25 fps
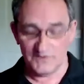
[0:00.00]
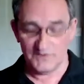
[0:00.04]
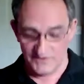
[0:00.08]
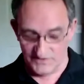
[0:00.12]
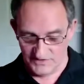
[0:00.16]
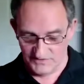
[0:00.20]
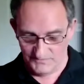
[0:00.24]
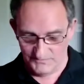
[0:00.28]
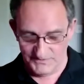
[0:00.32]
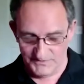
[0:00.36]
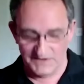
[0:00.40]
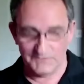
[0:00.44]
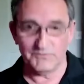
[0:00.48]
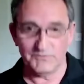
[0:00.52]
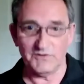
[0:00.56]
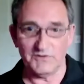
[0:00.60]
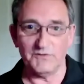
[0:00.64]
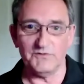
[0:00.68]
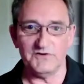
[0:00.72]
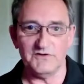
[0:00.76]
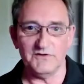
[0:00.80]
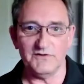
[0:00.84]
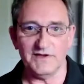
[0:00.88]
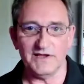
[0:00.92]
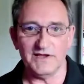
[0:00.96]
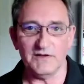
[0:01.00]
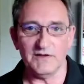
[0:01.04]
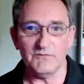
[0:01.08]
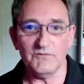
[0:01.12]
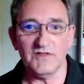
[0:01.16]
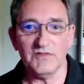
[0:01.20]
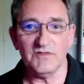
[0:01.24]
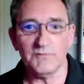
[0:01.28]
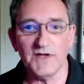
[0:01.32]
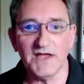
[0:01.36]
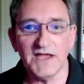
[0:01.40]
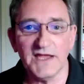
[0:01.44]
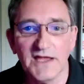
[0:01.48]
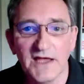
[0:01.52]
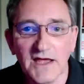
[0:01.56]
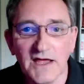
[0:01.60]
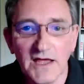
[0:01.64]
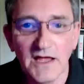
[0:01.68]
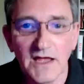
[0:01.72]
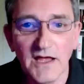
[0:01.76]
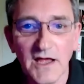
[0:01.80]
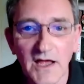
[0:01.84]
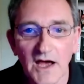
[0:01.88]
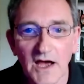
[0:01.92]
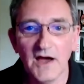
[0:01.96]
with other people that were doing it with me.
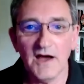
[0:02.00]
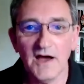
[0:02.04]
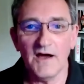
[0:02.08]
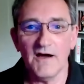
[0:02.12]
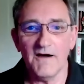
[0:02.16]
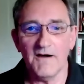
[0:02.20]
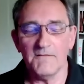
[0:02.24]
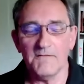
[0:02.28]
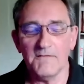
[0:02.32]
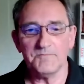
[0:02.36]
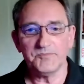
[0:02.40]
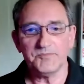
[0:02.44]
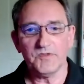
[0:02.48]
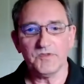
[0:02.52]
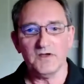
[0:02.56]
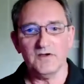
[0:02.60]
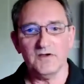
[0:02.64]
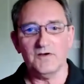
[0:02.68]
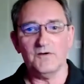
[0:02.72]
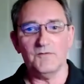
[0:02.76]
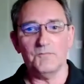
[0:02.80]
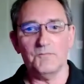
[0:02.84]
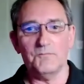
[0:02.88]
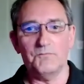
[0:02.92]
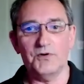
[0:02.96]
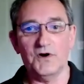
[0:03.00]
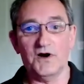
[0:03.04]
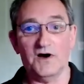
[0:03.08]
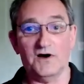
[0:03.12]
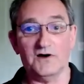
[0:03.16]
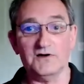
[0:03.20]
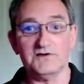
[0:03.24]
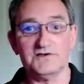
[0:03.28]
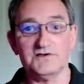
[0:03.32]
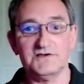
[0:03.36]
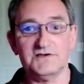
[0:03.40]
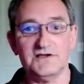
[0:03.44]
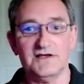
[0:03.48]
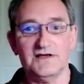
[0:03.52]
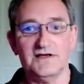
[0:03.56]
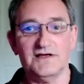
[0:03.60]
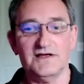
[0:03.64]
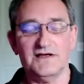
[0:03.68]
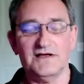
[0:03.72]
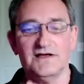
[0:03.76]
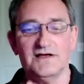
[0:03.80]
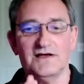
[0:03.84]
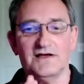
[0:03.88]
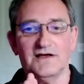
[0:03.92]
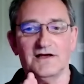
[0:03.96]
But
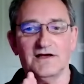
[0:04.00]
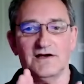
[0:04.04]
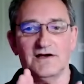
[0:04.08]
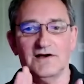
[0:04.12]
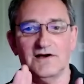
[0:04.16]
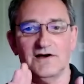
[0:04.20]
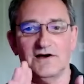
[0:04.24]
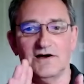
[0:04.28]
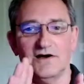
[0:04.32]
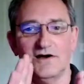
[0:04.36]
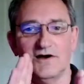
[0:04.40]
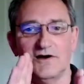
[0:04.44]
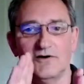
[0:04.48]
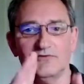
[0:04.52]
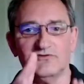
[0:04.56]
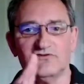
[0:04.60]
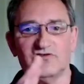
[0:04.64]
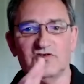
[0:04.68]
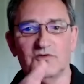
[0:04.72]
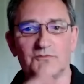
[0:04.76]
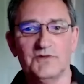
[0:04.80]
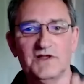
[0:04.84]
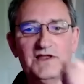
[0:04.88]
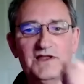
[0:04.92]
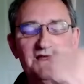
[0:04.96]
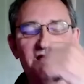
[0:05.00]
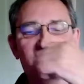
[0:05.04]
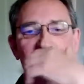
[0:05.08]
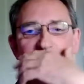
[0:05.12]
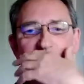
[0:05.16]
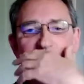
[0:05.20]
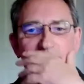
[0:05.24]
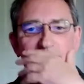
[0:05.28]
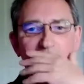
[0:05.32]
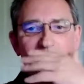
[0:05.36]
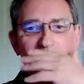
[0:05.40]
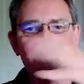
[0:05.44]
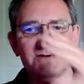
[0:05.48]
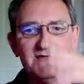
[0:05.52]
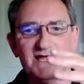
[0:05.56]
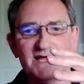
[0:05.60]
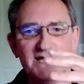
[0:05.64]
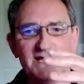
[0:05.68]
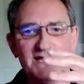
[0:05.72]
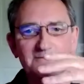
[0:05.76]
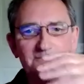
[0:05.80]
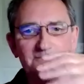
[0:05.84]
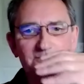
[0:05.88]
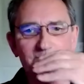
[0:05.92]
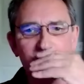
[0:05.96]
ultimately, I thought,
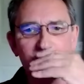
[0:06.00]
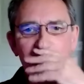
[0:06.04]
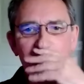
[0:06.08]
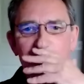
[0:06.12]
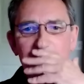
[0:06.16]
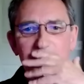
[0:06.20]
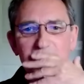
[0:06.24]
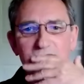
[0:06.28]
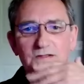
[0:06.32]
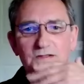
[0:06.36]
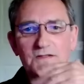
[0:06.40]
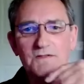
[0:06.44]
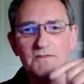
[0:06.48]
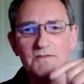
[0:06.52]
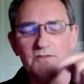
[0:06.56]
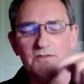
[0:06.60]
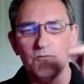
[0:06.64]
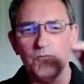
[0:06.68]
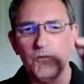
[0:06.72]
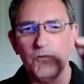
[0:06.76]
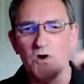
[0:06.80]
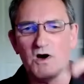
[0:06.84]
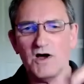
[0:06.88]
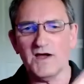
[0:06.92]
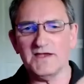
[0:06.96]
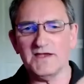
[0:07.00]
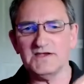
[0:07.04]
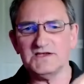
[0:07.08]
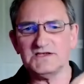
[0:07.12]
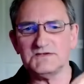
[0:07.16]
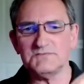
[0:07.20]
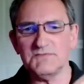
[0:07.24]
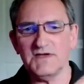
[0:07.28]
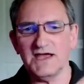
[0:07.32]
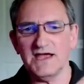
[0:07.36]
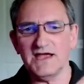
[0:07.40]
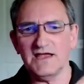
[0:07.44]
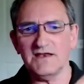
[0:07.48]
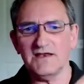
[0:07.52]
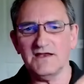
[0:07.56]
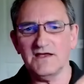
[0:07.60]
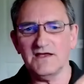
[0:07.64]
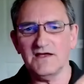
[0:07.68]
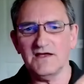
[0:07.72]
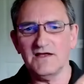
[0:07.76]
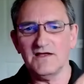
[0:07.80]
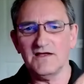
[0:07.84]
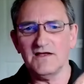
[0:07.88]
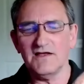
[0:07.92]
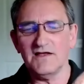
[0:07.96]
okay, the wise men,
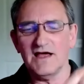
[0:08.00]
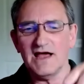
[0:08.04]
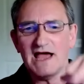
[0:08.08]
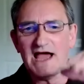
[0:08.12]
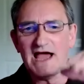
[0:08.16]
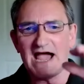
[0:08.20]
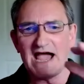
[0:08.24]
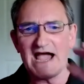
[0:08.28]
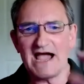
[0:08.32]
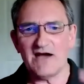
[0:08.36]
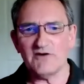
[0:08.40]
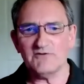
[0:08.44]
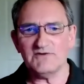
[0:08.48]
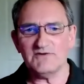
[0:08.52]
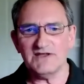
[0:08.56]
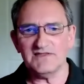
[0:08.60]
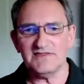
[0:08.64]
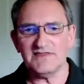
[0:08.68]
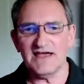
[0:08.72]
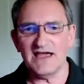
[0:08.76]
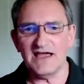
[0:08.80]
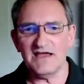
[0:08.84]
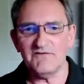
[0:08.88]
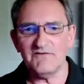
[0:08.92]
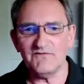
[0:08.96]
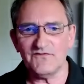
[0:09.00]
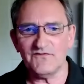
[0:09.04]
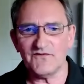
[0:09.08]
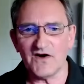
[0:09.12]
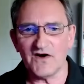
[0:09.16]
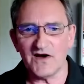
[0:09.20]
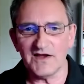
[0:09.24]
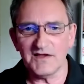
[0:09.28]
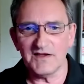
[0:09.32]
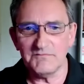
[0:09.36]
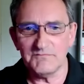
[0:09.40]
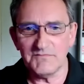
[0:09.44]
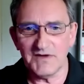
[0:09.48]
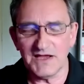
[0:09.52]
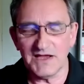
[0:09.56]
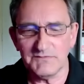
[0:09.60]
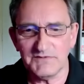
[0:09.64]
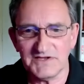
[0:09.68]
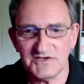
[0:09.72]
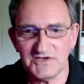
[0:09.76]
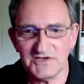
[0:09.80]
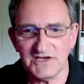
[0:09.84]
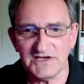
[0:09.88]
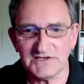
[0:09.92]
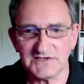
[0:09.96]
how did they find
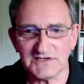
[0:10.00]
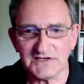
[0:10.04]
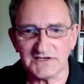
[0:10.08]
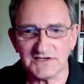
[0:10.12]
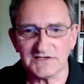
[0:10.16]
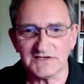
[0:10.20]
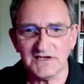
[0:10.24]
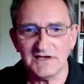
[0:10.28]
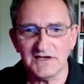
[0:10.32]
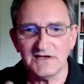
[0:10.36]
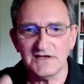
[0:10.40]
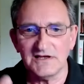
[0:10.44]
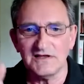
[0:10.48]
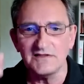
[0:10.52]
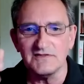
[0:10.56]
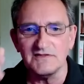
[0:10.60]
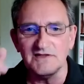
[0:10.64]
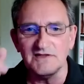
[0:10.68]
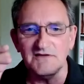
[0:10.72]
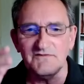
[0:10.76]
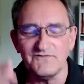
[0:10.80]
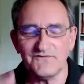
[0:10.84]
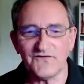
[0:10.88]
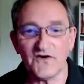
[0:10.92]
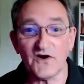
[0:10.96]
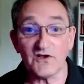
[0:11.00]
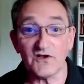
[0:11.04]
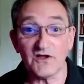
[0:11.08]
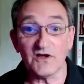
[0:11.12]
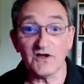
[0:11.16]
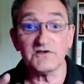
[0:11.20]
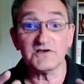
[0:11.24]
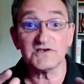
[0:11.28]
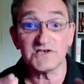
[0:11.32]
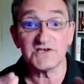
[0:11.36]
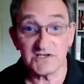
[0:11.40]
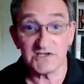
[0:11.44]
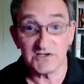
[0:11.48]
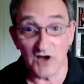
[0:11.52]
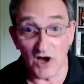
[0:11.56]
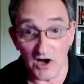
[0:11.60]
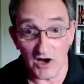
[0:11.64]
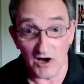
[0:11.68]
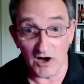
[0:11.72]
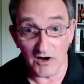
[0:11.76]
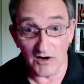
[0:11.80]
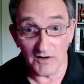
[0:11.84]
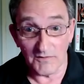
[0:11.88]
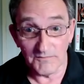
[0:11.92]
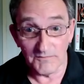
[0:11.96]
baby Jesus? They followed a
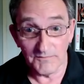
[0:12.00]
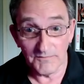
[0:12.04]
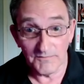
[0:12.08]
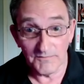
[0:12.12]
star,